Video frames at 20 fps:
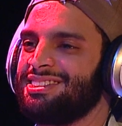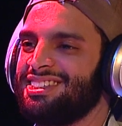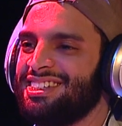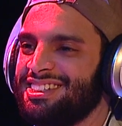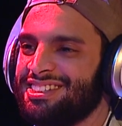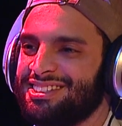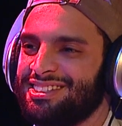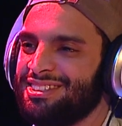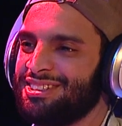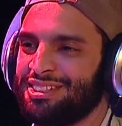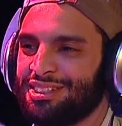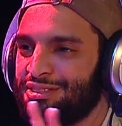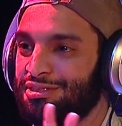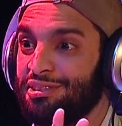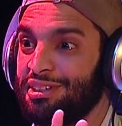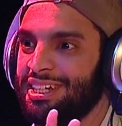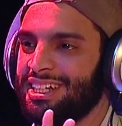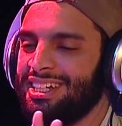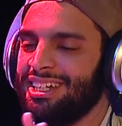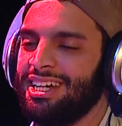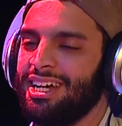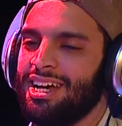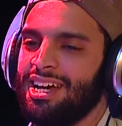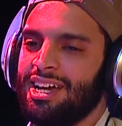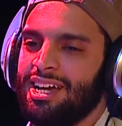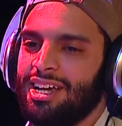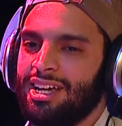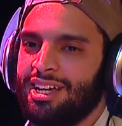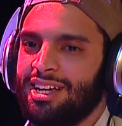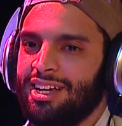days. You just read it.
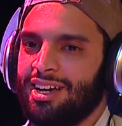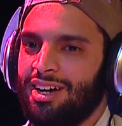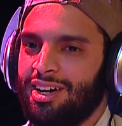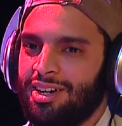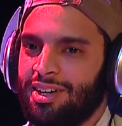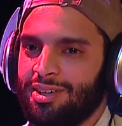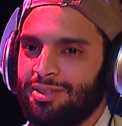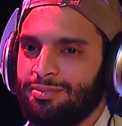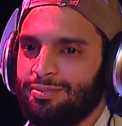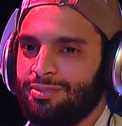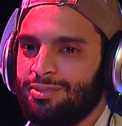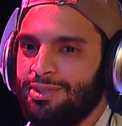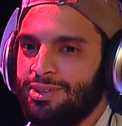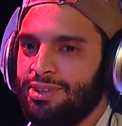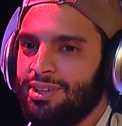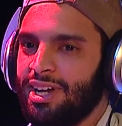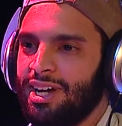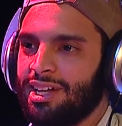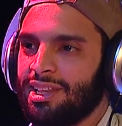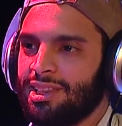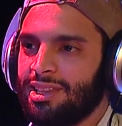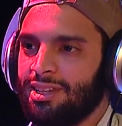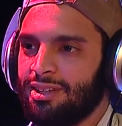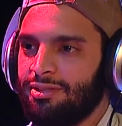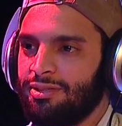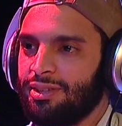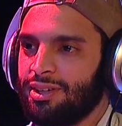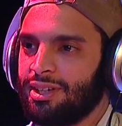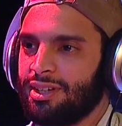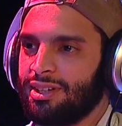You're not
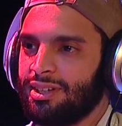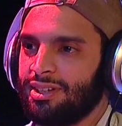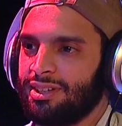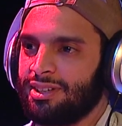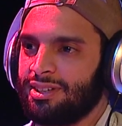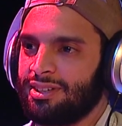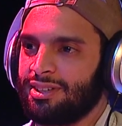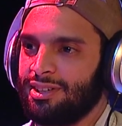living